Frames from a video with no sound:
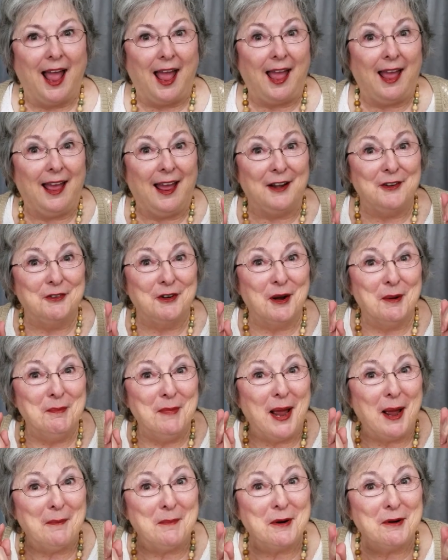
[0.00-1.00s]
And
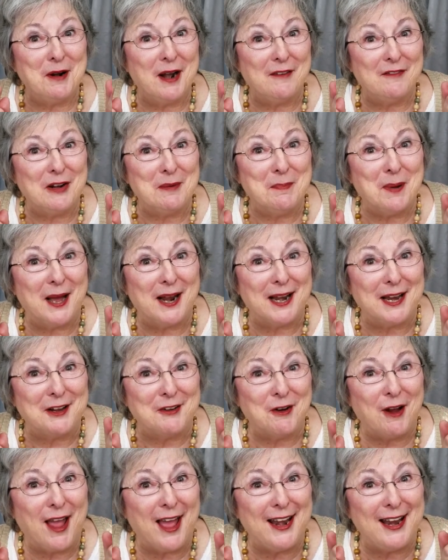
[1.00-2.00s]
remember, everybody,
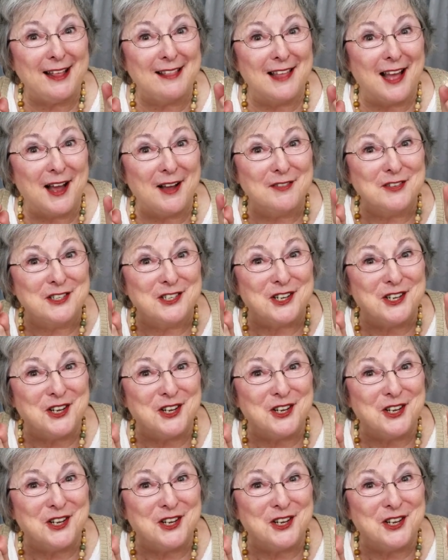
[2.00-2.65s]
granny loves